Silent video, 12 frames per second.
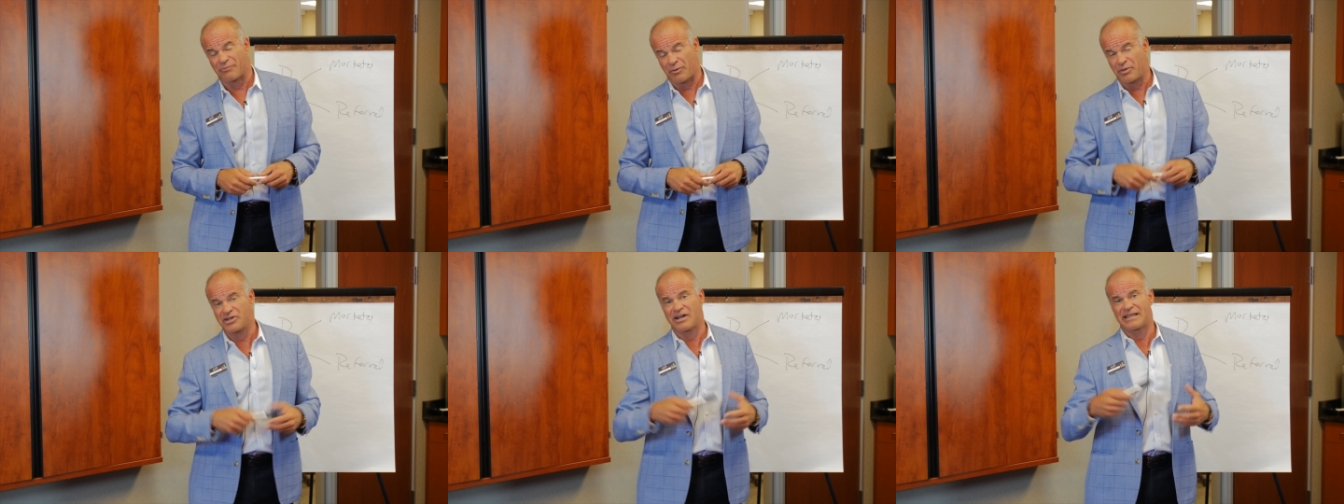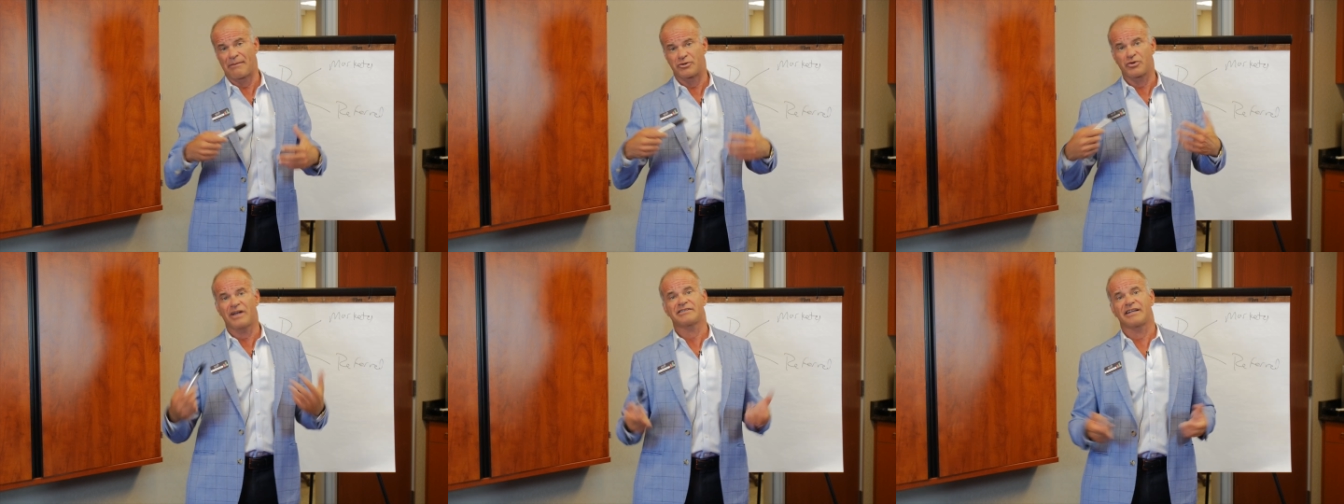We appreciate them
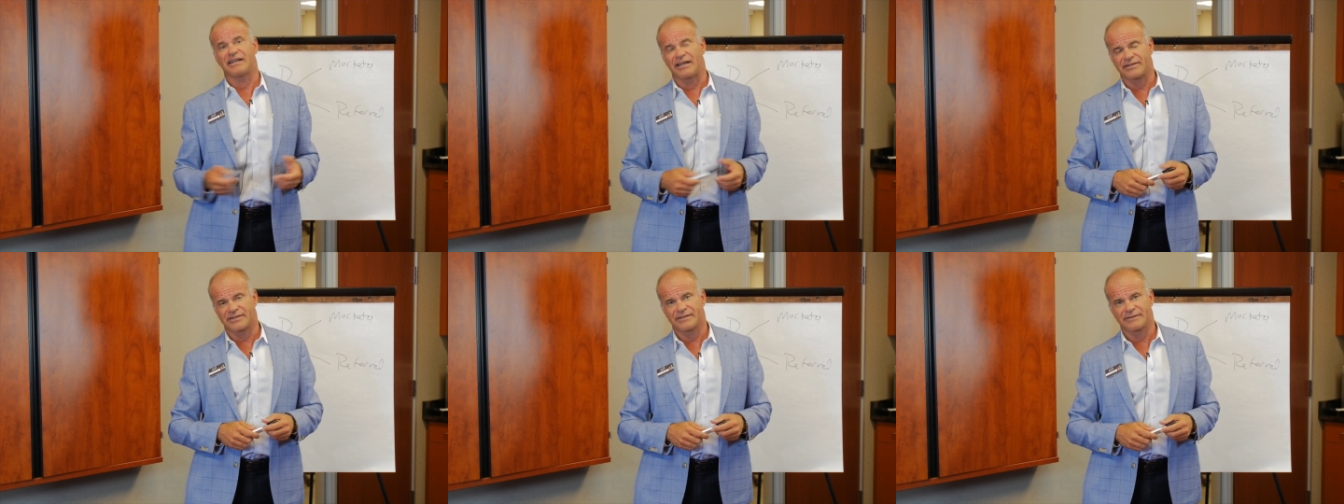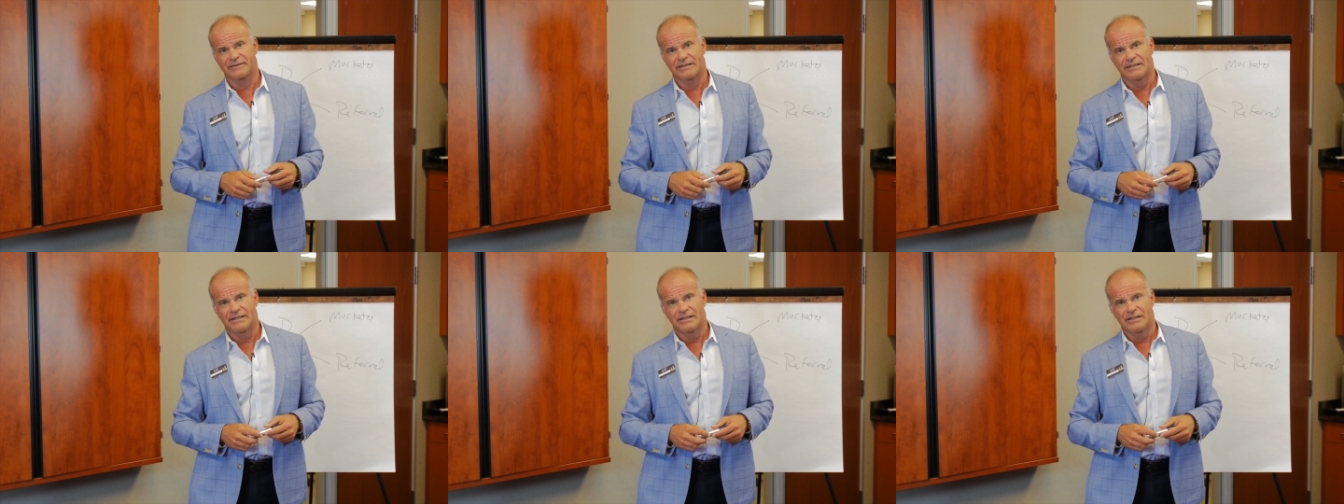trusting us
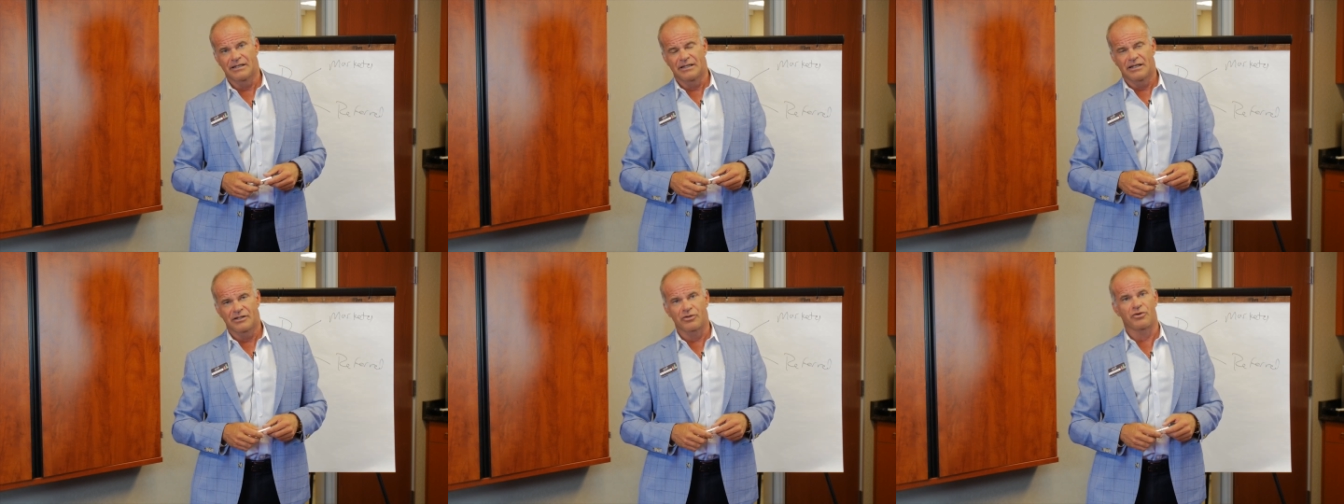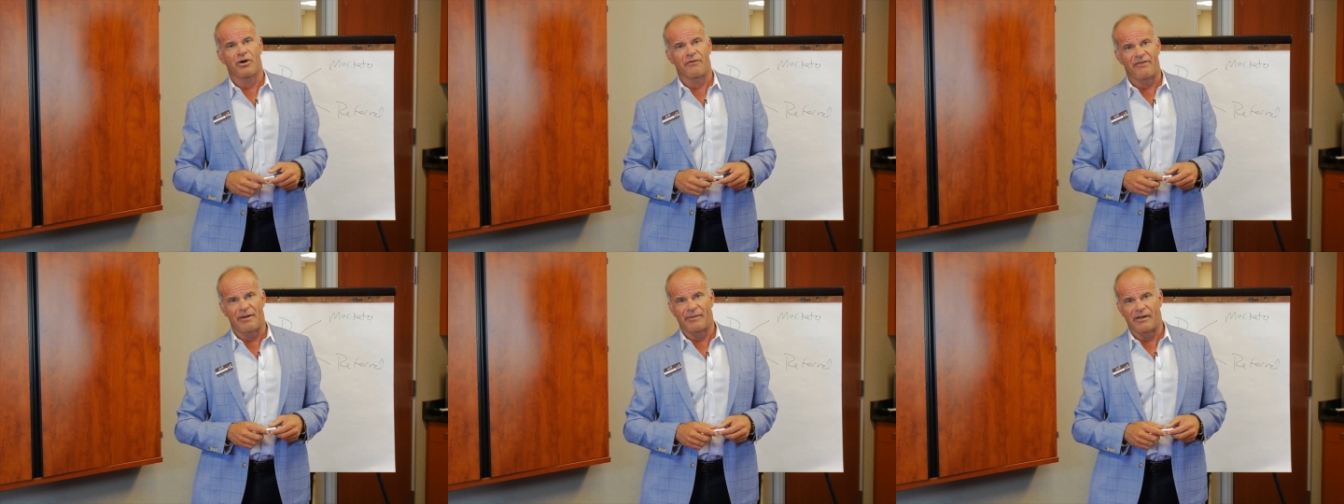to do our
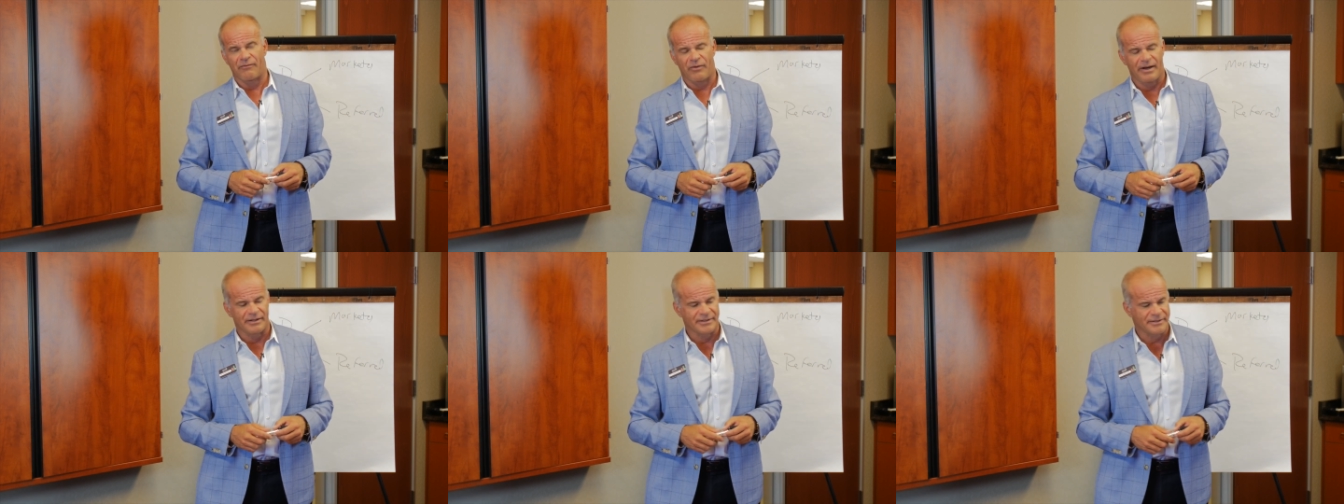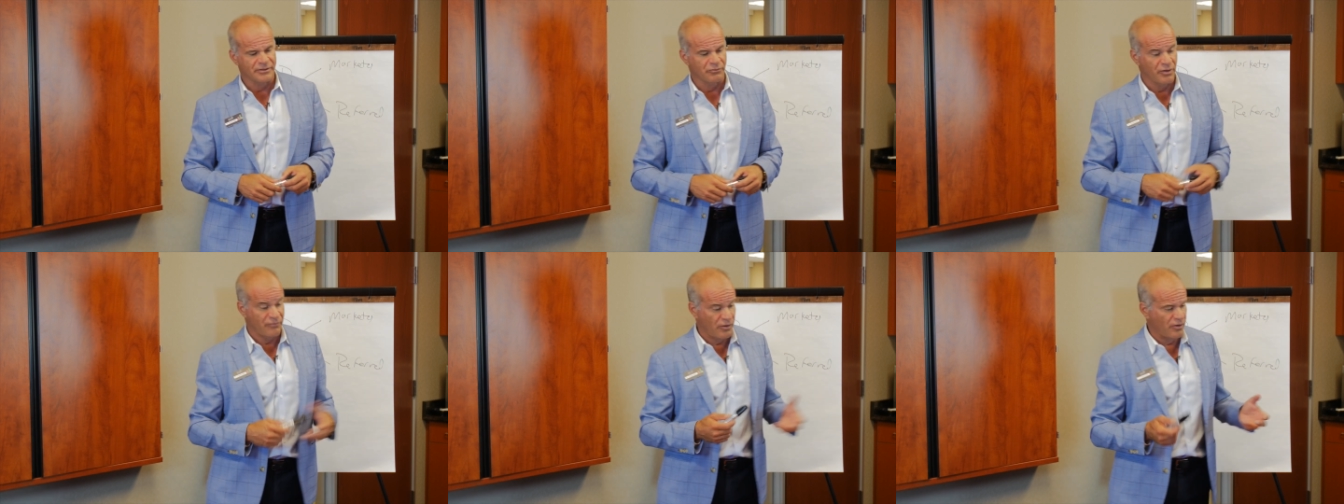family and friends, to
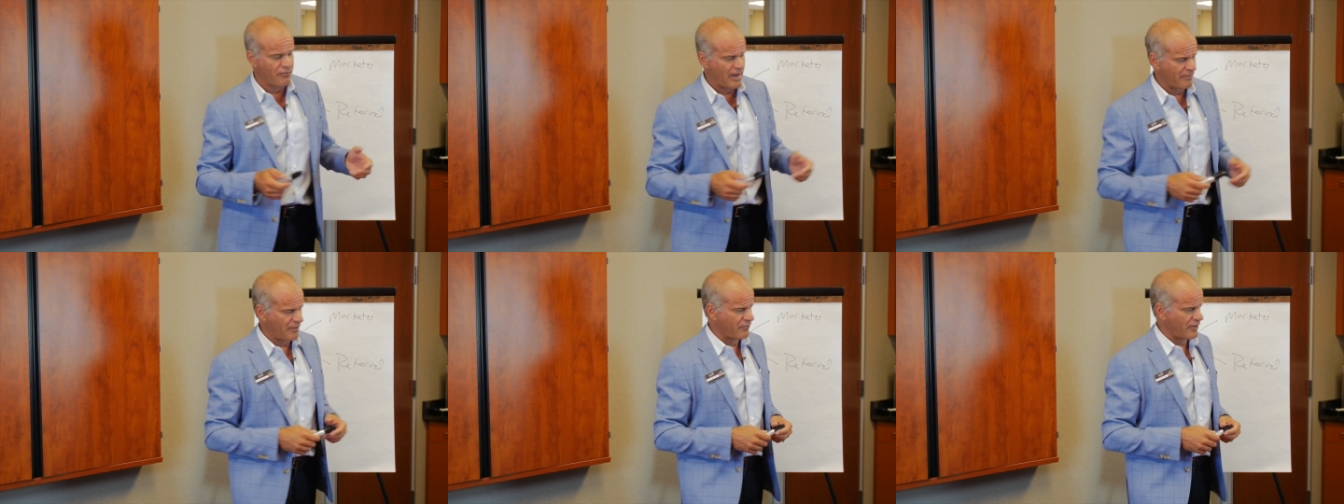refer their family and